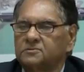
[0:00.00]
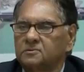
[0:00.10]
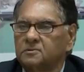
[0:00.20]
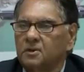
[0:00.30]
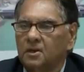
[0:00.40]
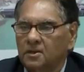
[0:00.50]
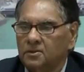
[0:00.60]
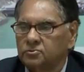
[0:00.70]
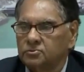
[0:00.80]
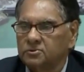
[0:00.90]
So
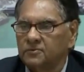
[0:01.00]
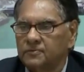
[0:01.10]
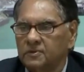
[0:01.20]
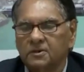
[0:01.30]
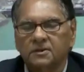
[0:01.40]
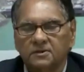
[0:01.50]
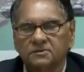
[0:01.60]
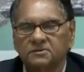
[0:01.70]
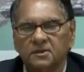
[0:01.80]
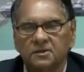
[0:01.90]
you should definitely
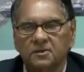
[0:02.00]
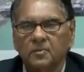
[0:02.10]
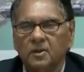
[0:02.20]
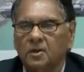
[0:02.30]
consider them